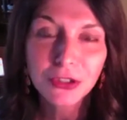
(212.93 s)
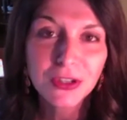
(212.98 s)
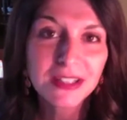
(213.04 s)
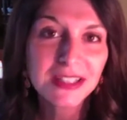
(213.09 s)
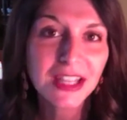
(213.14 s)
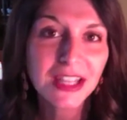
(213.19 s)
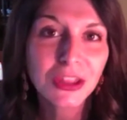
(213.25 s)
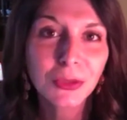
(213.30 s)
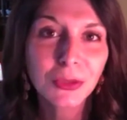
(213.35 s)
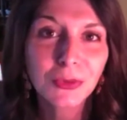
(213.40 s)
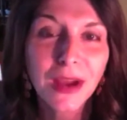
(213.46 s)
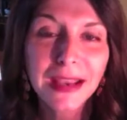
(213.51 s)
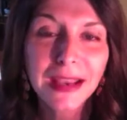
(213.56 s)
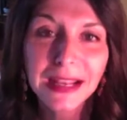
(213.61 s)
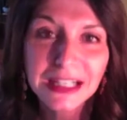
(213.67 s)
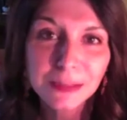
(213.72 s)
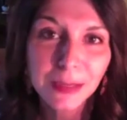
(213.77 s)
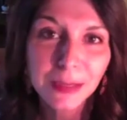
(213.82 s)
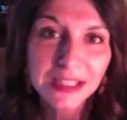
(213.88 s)
set the right
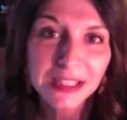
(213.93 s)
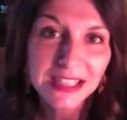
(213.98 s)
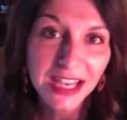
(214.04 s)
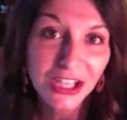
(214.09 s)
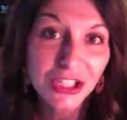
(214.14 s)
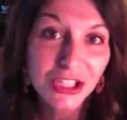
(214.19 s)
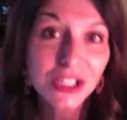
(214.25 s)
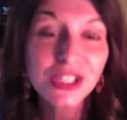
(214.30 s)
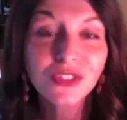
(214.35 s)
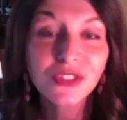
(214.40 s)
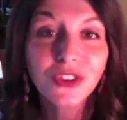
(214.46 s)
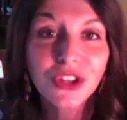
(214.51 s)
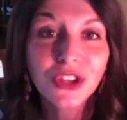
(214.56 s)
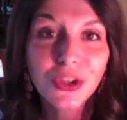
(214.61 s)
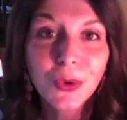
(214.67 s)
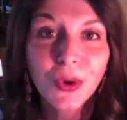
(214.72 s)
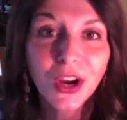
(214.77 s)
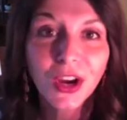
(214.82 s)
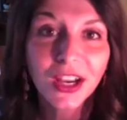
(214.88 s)
expectations for
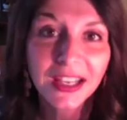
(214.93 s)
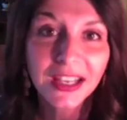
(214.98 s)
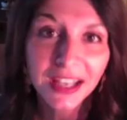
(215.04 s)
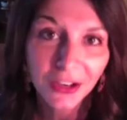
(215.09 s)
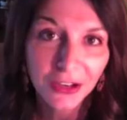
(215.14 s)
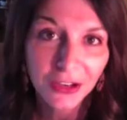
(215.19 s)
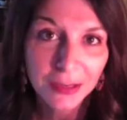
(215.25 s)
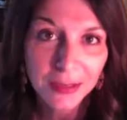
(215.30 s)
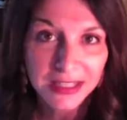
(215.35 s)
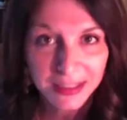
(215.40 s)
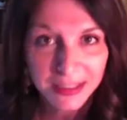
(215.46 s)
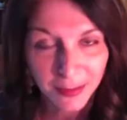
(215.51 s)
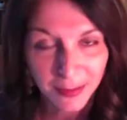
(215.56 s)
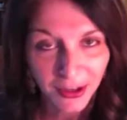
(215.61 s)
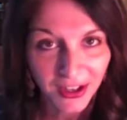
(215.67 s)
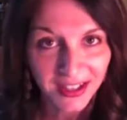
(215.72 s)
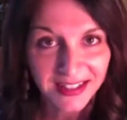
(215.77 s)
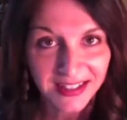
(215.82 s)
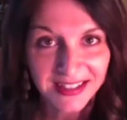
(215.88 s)
your Nerium
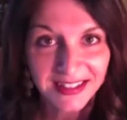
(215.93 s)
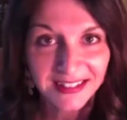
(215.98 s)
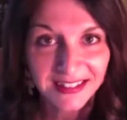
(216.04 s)
experience.